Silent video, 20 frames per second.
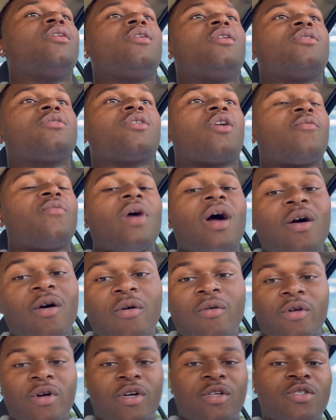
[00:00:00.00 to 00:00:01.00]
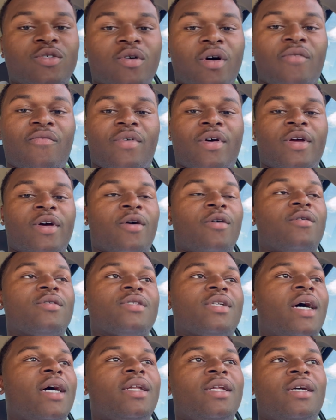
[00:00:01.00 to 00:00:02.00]
So if y'all go to enjoy videos
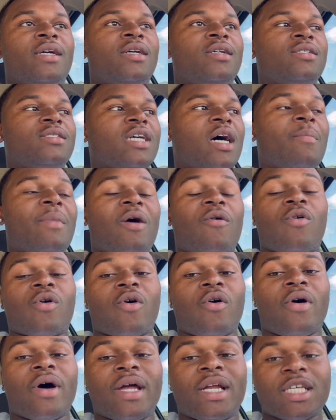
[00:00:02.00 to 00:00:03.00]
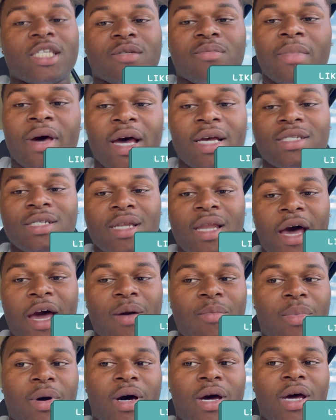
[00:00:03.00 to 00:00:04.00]
like these, y'all might well go ahead and smash the like
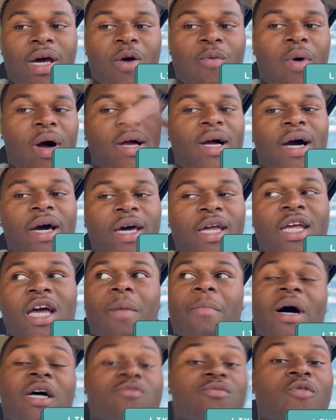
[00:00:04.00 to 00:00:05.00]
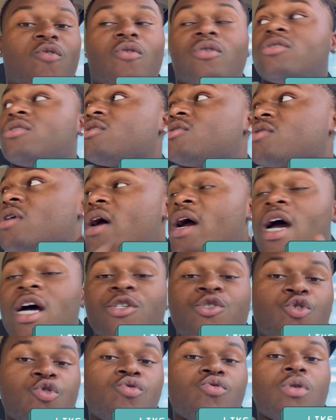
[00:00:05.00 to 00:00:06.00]
button. And while y'all at it, y'all might as well go and subscribe
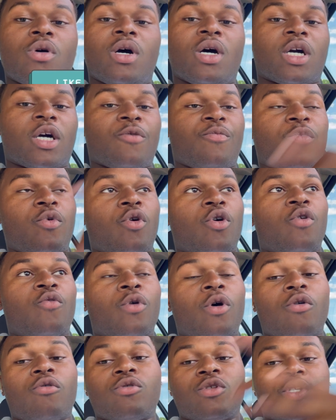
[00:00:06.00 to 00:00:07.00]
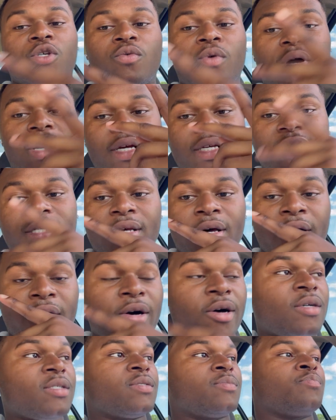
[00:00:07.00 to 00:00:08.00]
too. Cause we on the road to 200
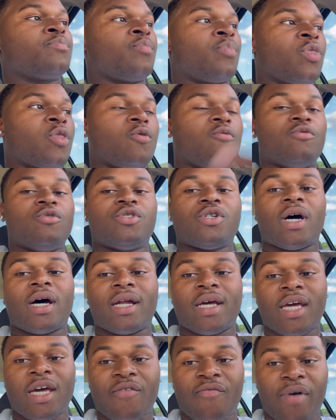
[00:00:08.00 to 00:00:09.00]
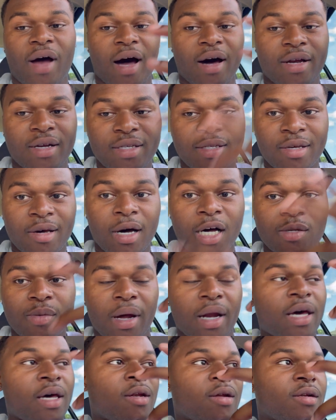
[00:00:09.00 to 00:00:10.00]
subs. We trying to hit 500 subs by
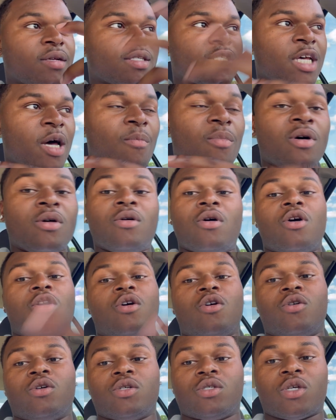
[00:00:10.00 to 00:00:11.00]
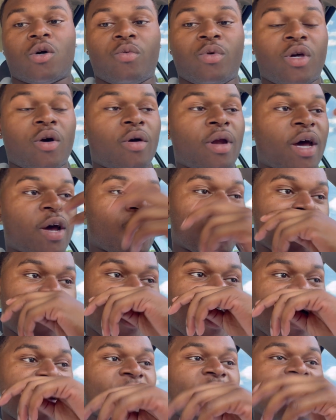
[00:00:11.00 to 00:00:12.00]
the end of the summer. So we on that grind